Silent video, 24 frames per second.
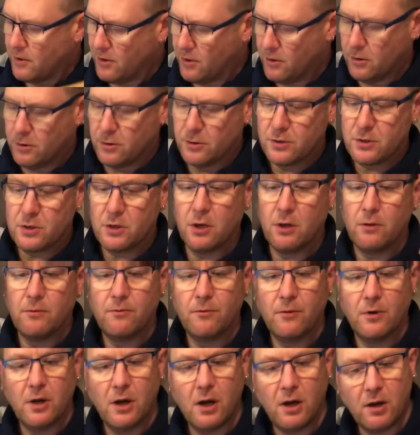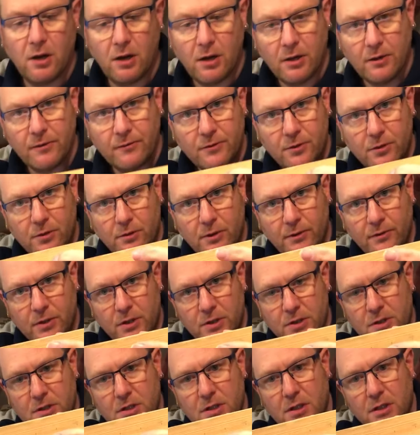Also, I don't know if you
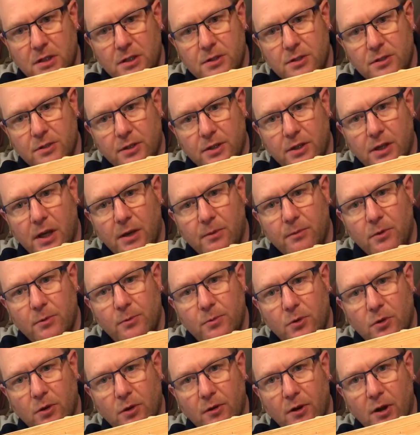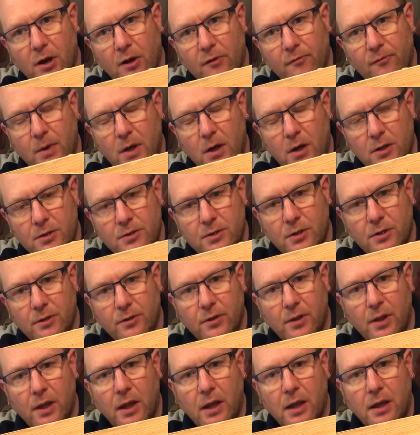can see this on the camera, but I've marked
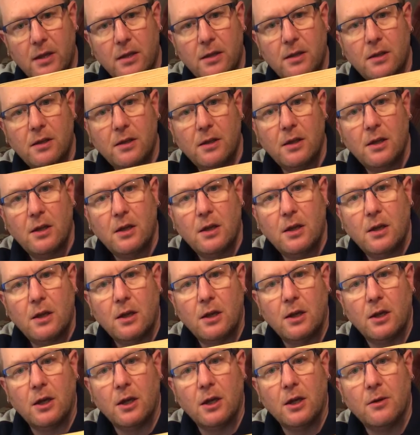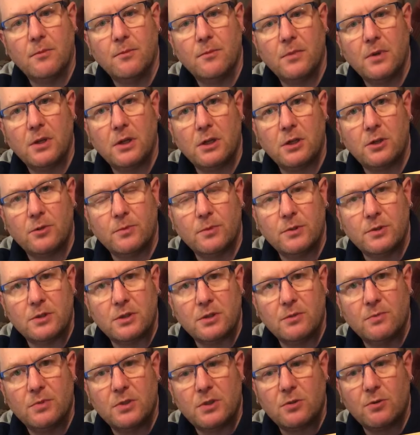on there increments
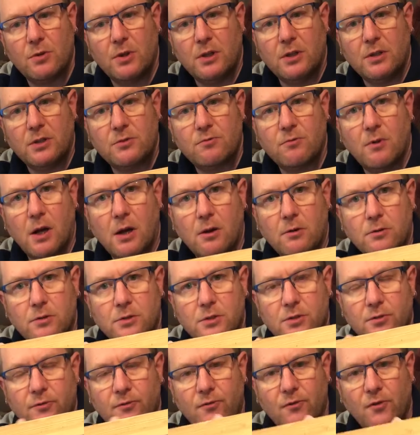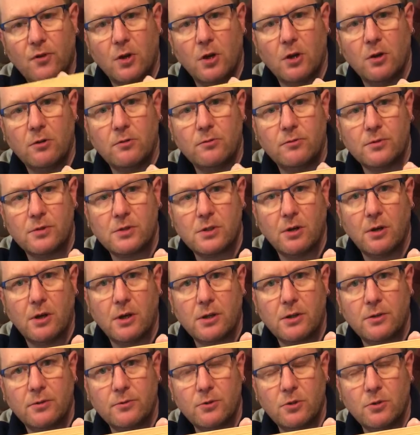in between as well, so I
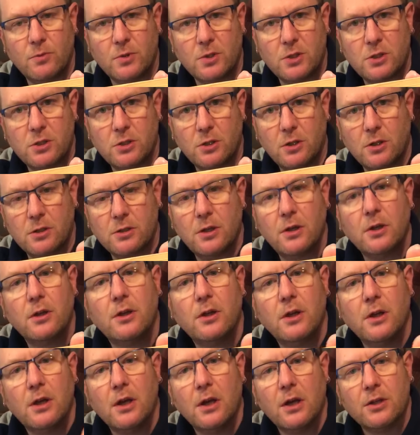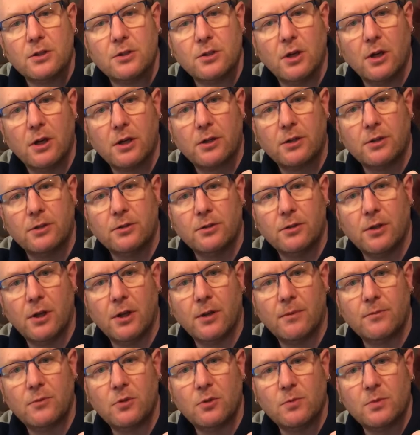can do my shot, so I can
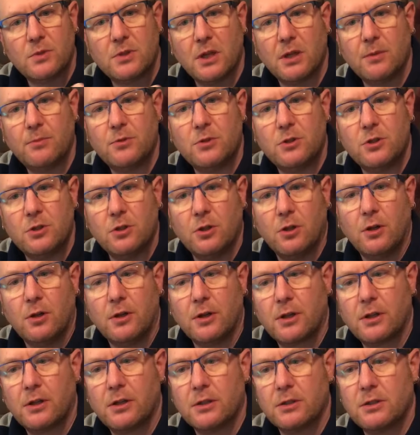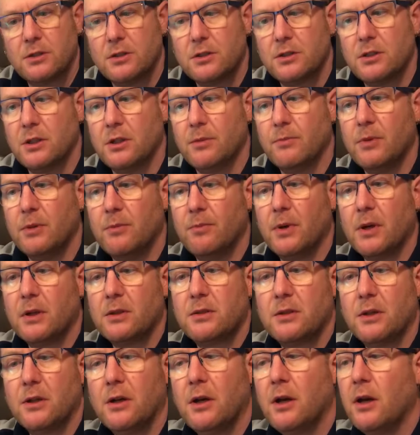do my tapered shot and I can actually see it a bit
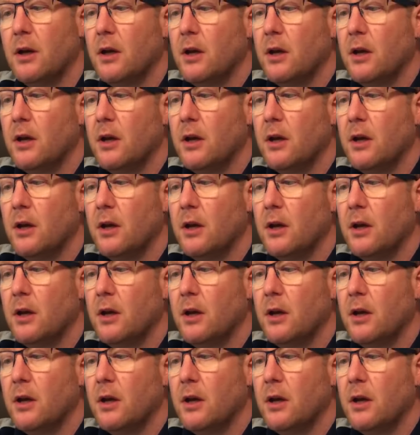better.